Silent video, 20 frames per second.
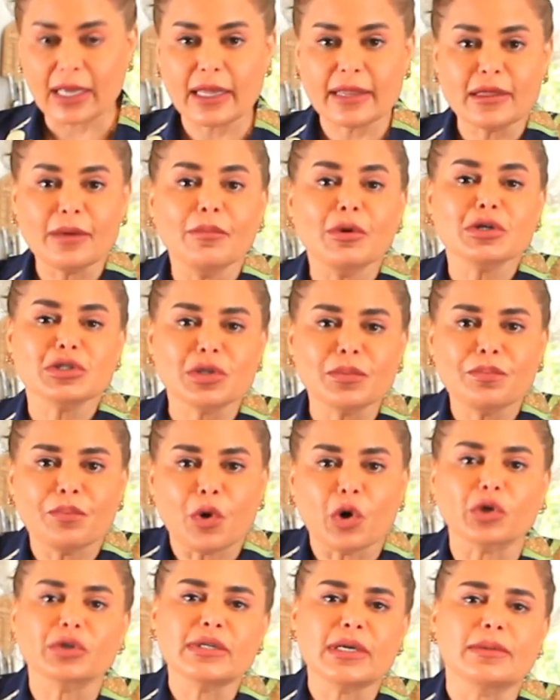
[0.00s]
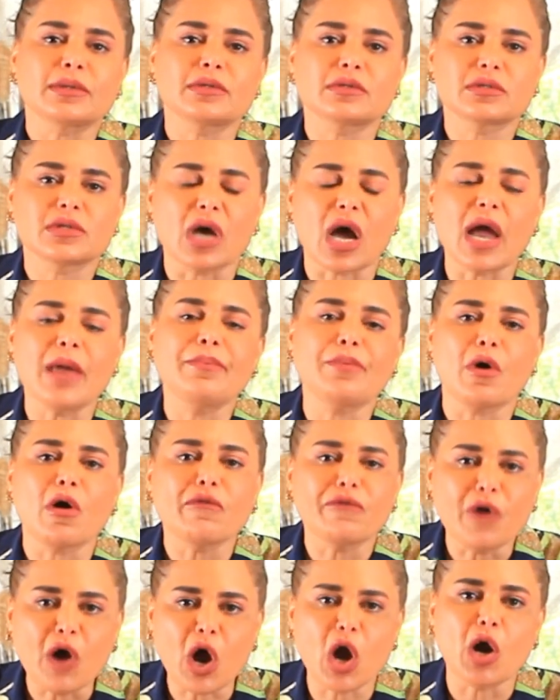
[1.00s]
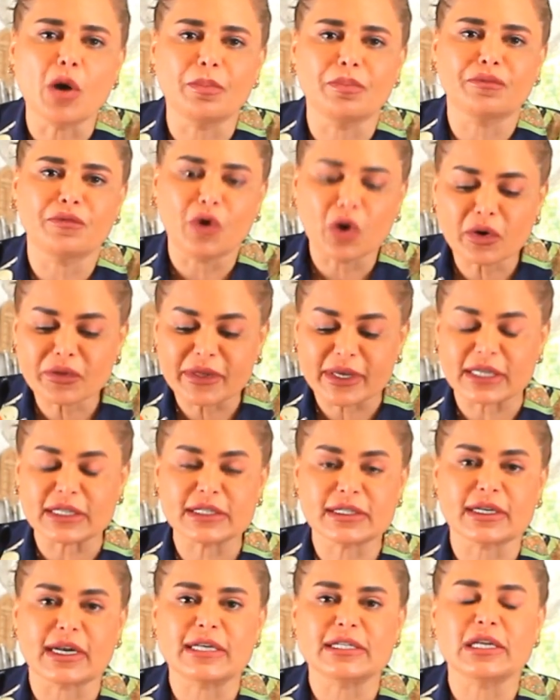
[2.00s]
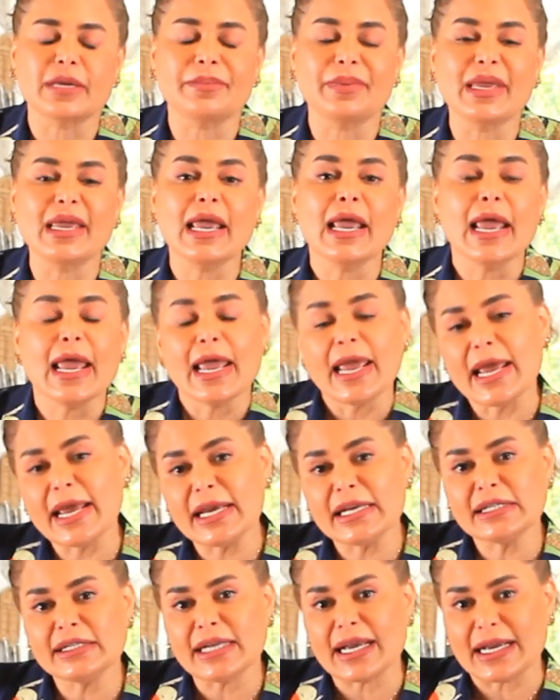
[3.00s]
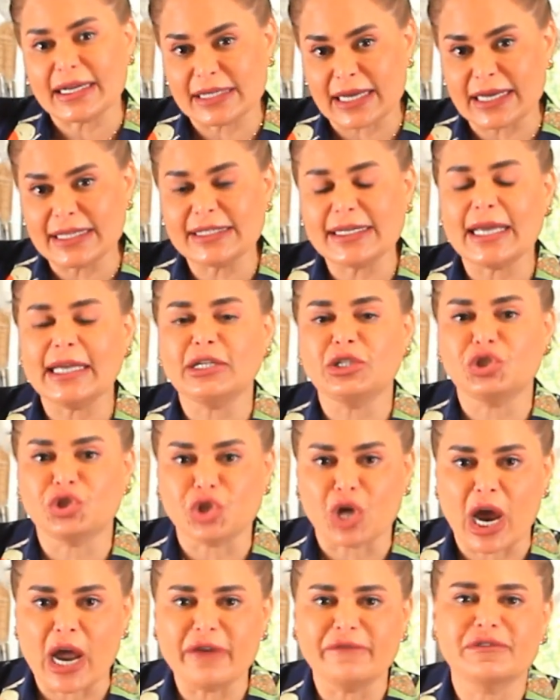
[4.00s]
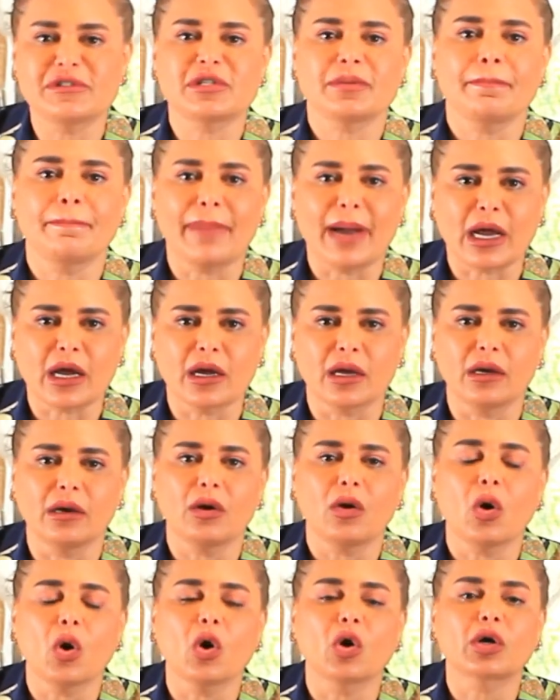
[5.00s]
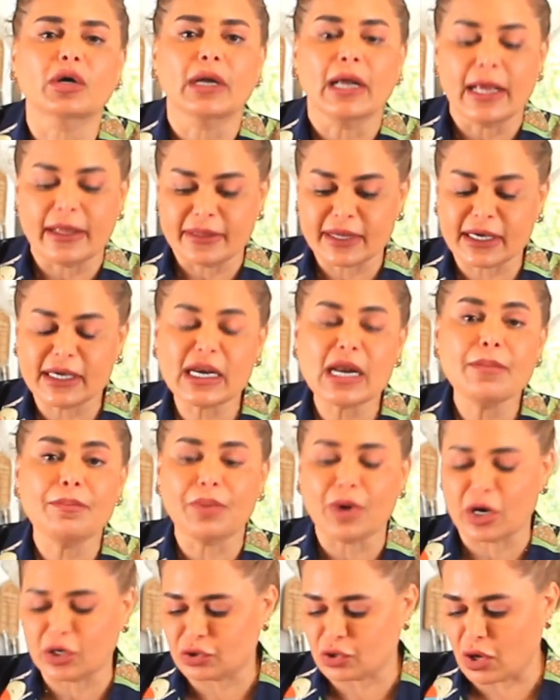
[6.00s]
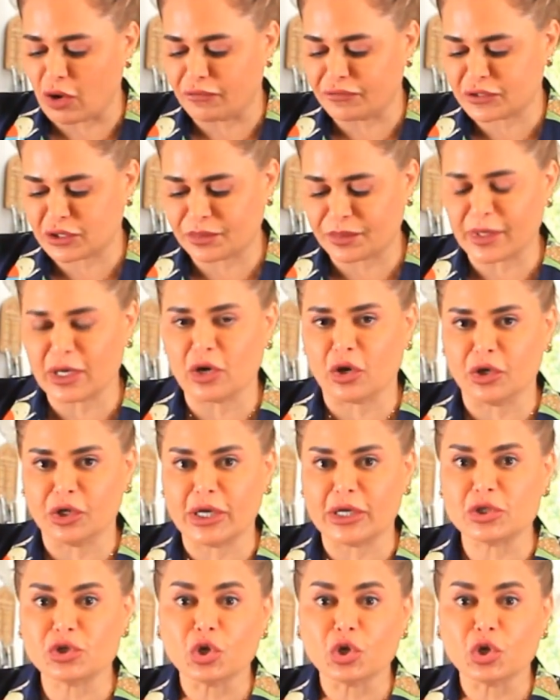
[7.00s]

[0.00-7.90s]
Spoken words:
the most important type of herb for this recipe is, as I said, chives, bagal, or the green part of spring onion.